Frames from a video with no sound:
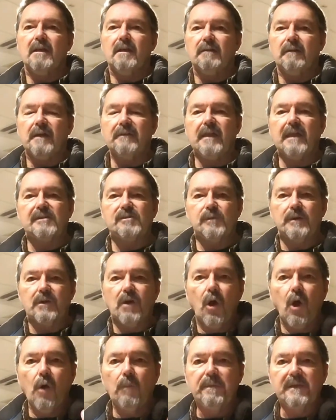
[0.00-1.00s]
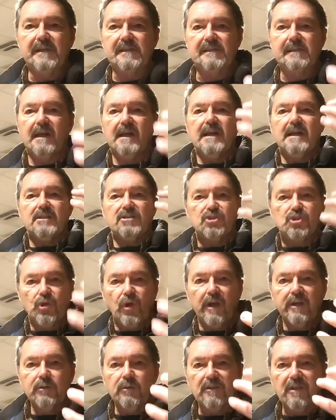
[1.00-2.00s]
Right? That's what hope is.
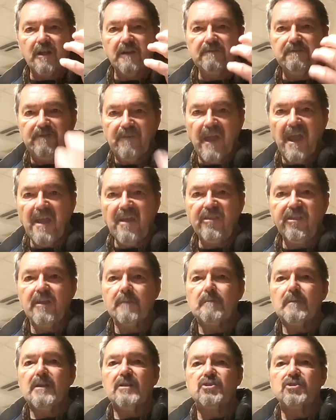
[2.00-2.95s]
Joined with our faith,